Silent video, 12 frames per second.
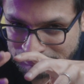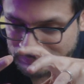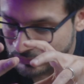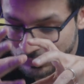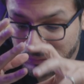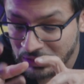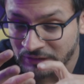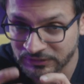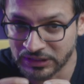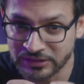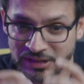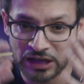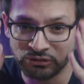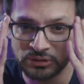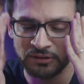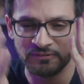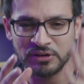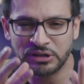You'll love it. It's
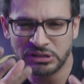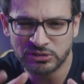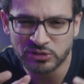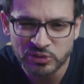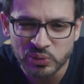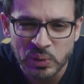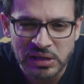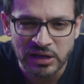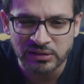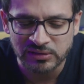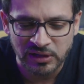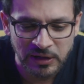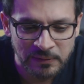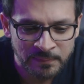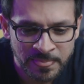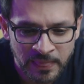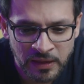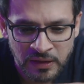actually very sweet. It's the
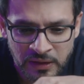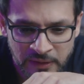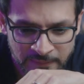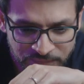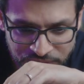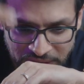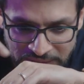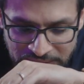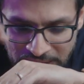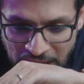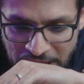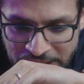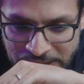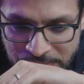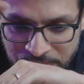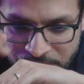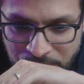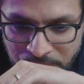lime,